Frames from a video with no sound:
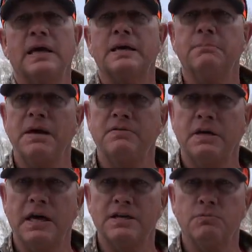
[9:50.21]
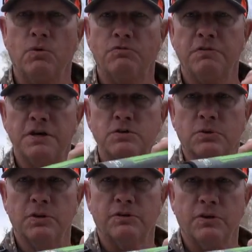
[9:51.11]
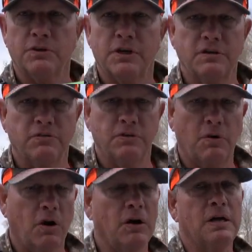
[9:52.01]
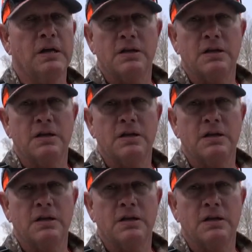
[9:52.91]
and maybe catch more fish with the 13-foot rod.